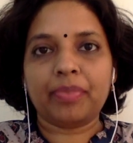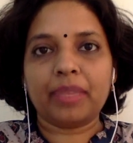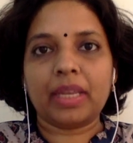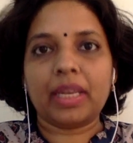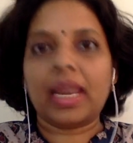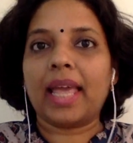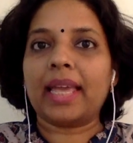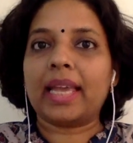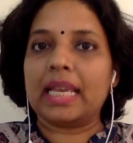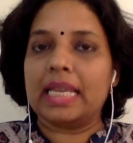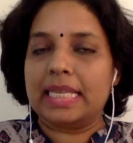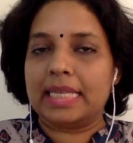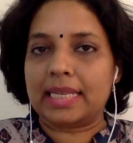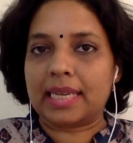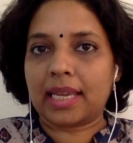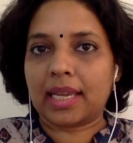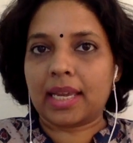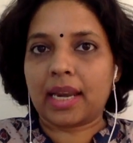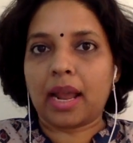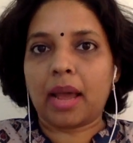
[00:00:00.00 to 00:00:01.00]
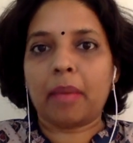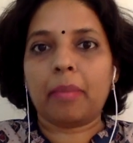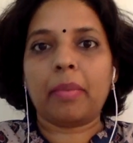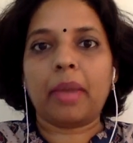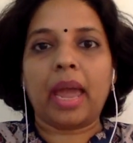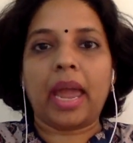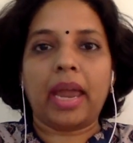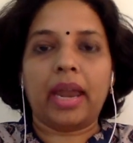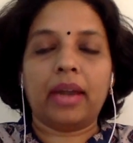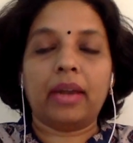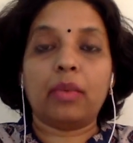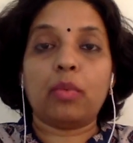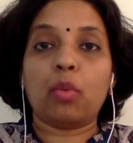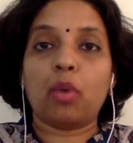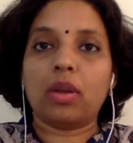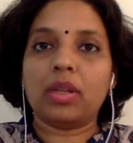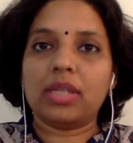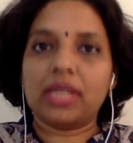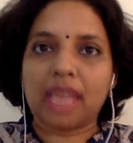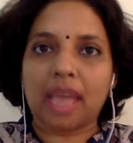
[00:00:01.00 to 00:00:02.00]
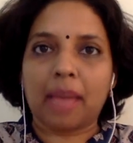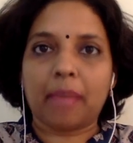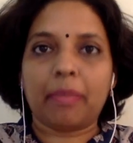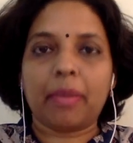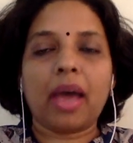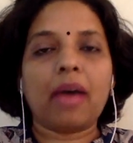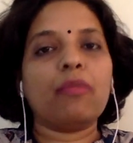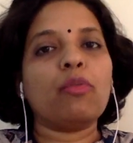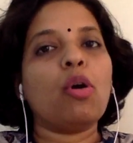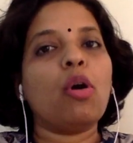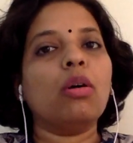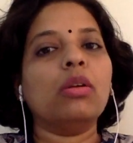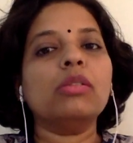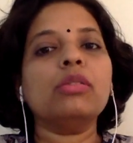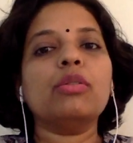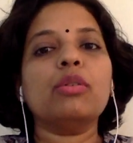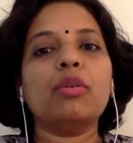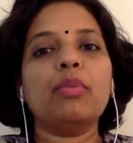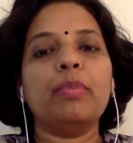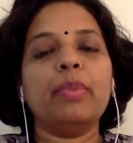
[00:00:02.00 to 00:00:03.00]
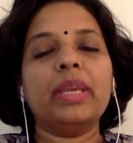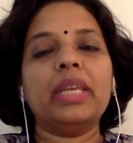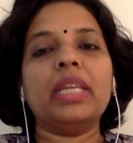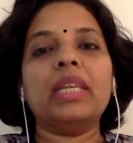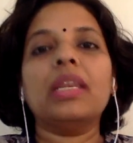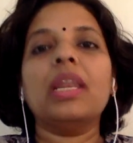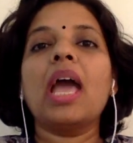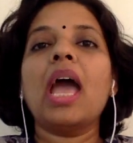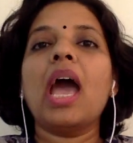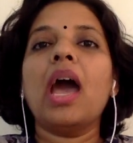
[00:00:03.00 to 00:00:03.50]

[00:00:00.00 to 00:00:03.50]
like Instagram and WhatsApp have also been